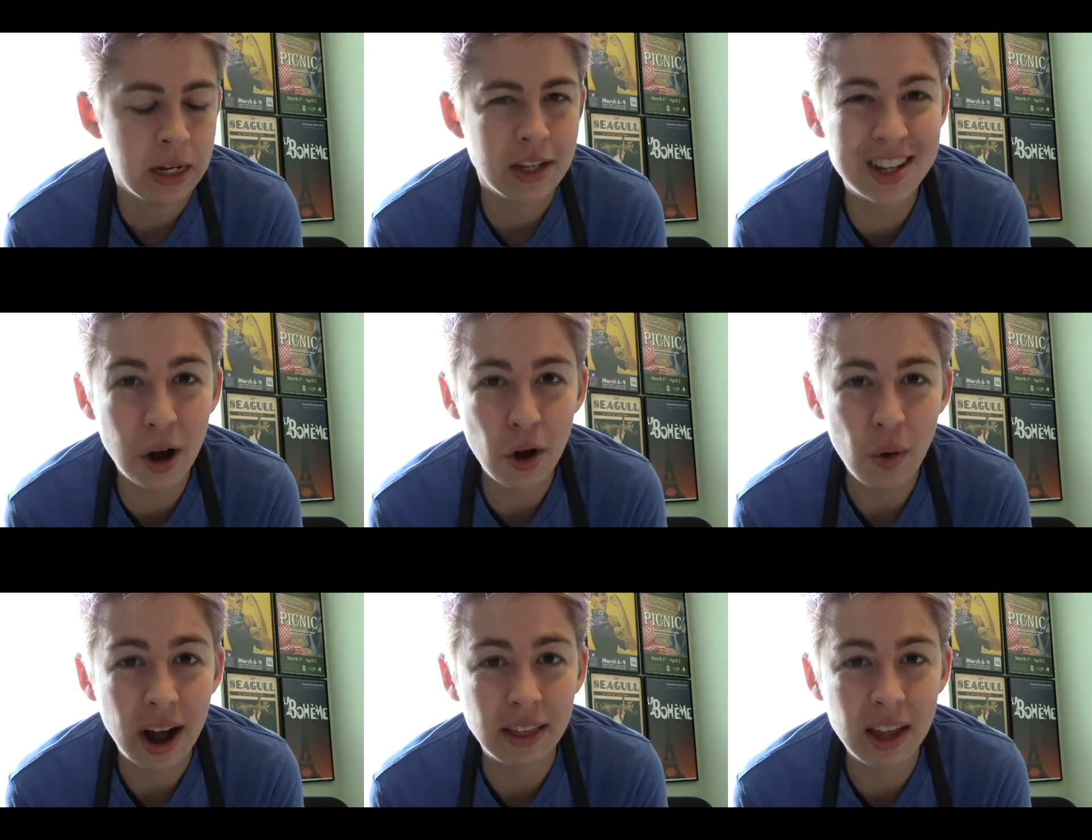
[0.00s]

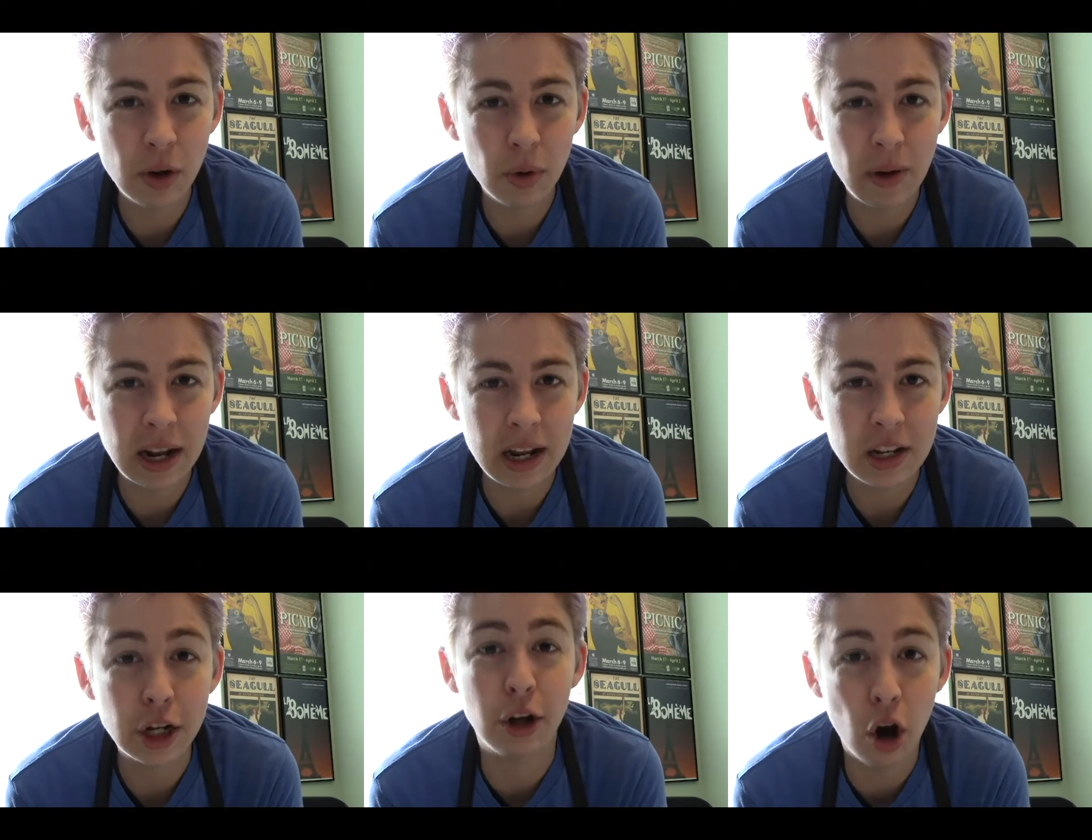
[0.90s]
So I think we're ready
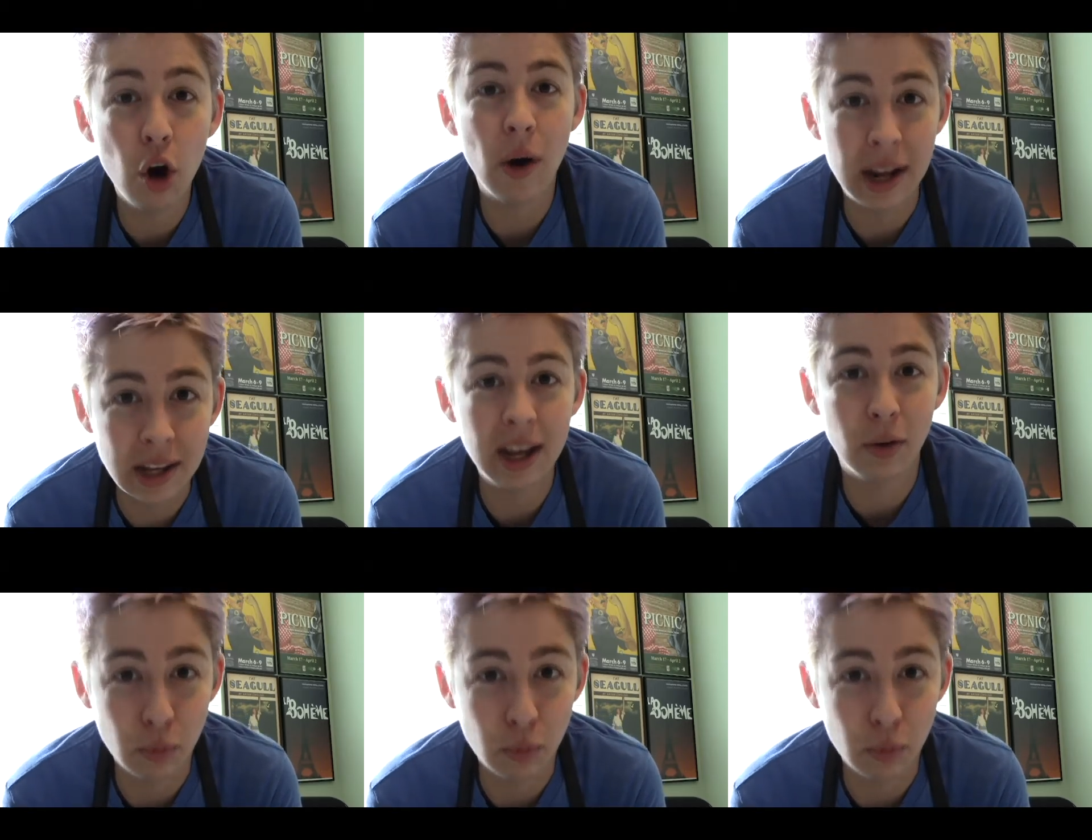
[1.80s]
to go and get